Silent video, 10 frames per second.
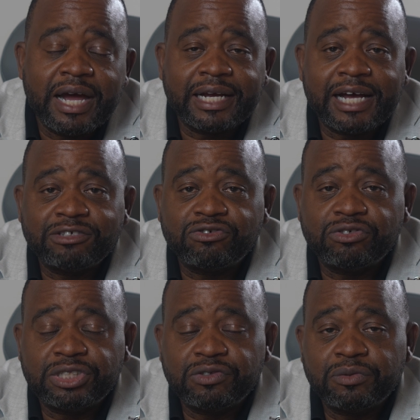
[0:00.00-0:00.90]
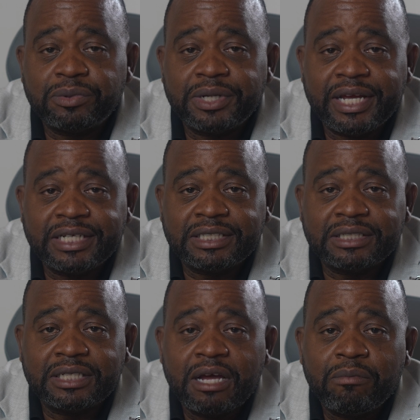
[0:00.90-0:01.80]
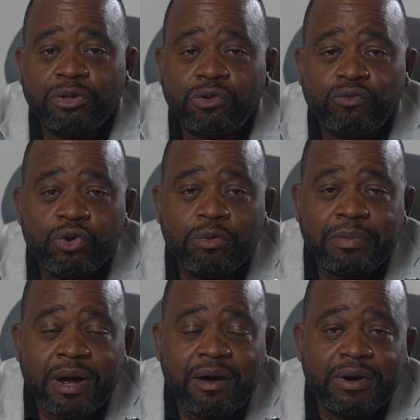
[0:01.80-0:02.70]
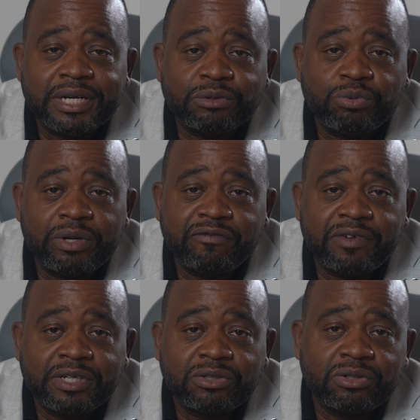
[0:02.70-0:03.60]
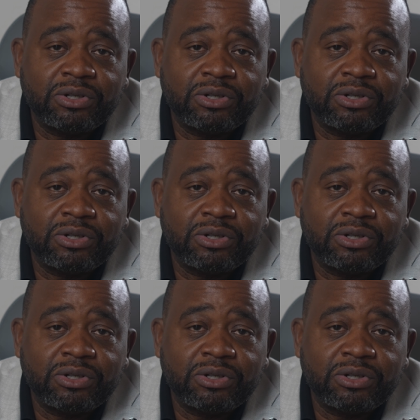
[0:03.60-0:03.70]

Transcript: accounts receivable, aging. But the real power is when Victor